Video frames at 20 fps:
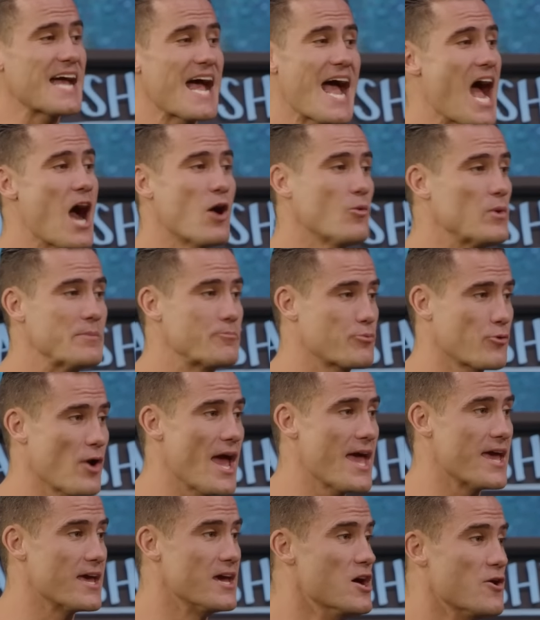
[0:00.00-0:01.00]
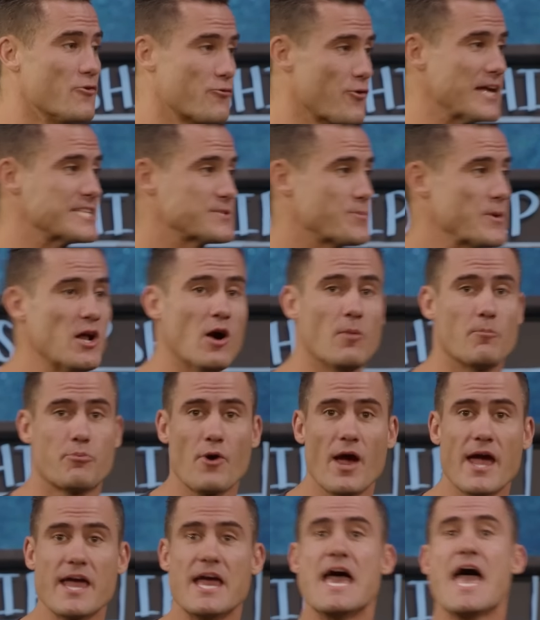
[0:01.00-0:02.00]
not how we pray. Friends, we don't
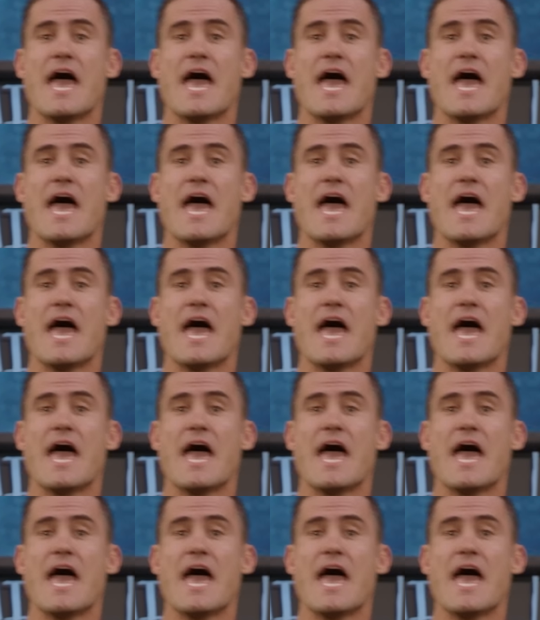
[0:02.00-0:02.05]
pray,